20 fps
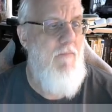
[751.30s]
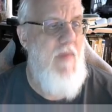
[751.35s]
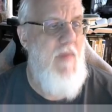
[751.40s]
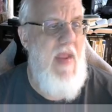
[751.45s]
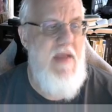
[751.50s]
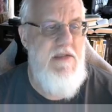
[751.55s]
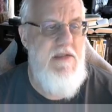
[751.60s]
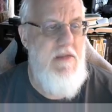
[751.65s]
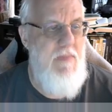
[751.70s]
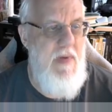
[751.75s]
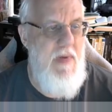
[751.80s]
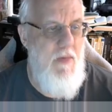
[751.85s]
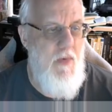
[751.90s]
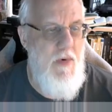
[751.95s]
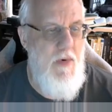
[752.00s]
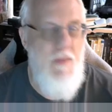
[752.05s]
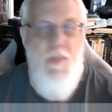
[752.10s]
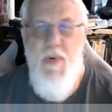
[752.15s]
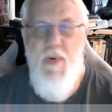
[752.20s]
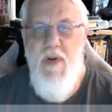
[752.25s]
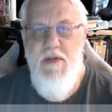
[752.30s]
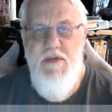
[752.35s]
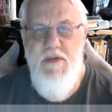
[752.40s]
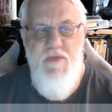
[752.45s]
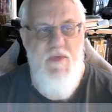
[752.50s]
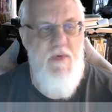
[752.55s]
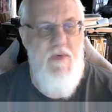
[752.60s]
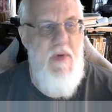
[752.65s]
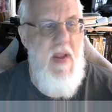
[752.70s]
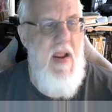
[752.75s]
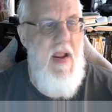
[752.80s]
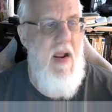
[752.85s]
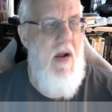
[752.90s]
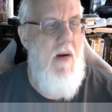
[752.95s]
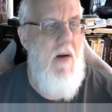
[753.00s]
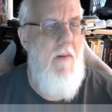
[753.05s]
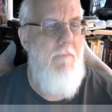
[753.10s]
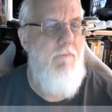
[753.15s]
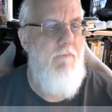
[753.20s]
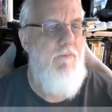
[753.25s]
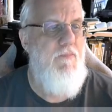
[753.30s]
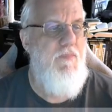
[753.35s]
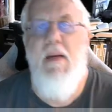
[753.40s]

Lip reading: Has to be WordPress for now.